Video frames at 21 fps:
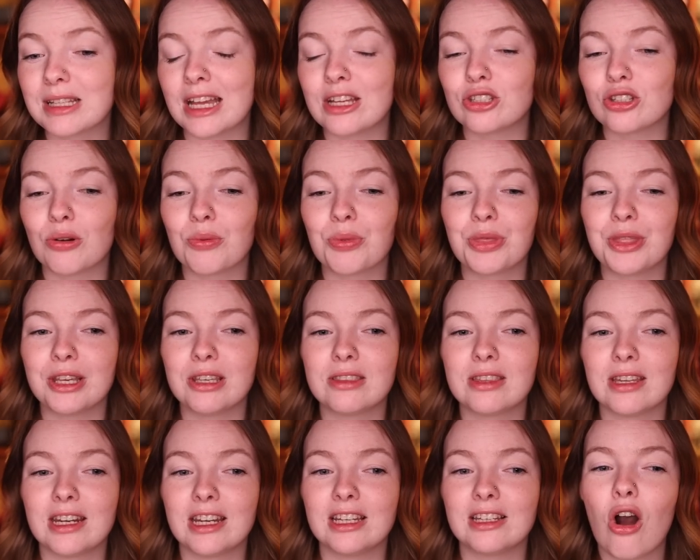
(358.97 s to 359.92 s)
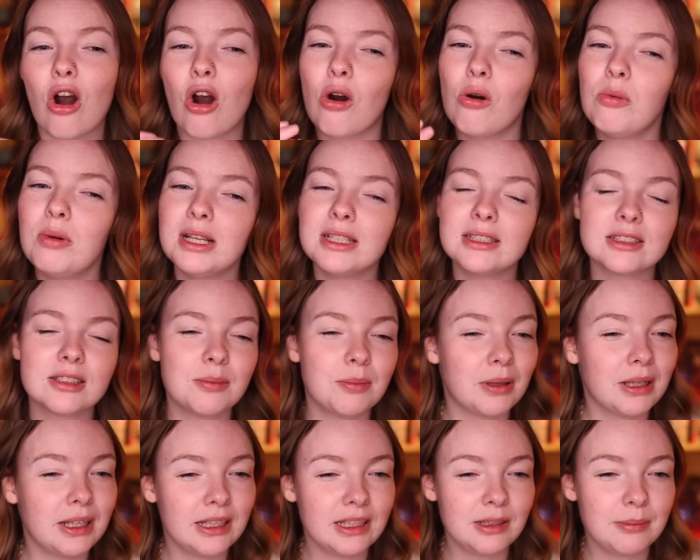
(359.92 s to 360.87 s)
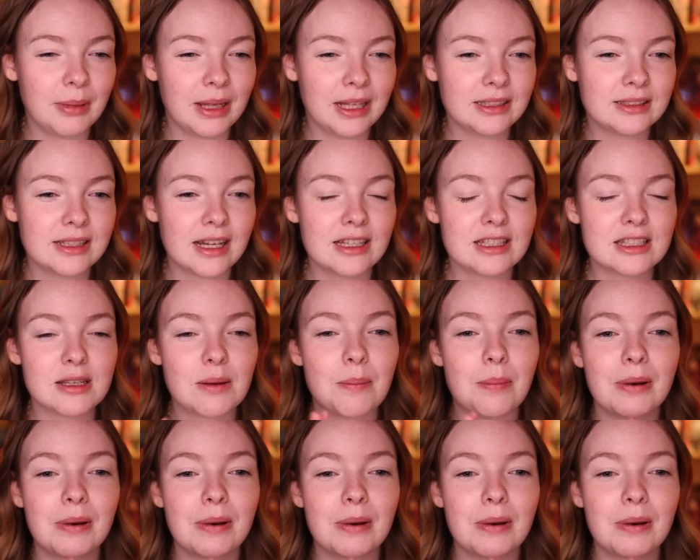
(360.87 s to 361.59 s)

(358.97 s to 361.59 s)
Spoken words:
I don't think that it always completely makes sense,